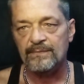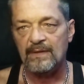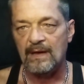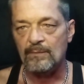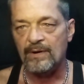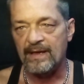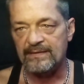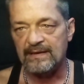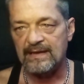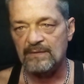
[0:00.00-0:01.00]
I'm
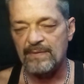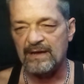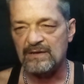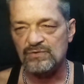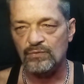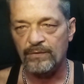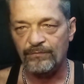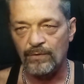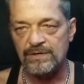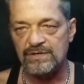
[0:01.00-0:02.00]
glad that came back. It was
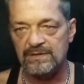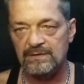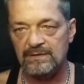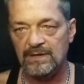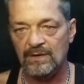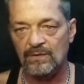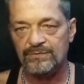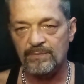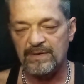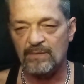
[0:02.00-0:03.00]
refreshing, you
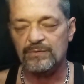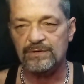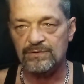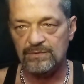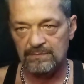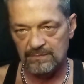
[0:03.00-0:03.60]
know, to be able to